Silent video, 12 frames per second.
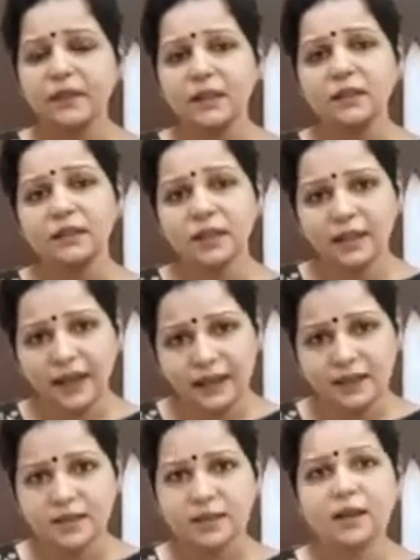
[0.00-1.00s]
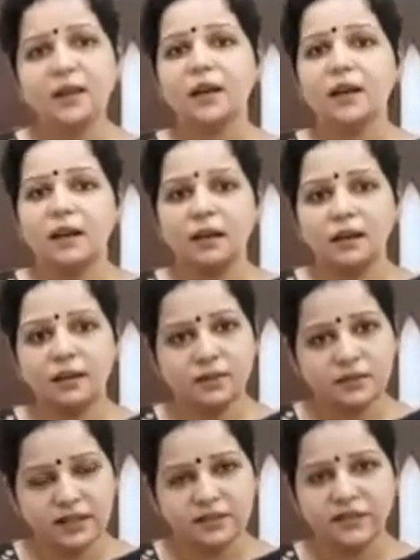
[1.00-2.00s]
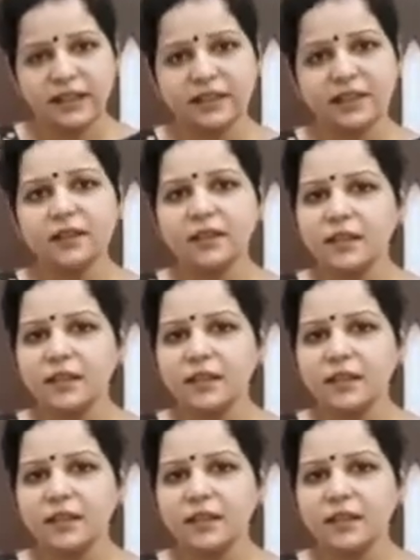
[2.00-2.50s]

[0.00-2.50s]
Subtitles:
The next surfactant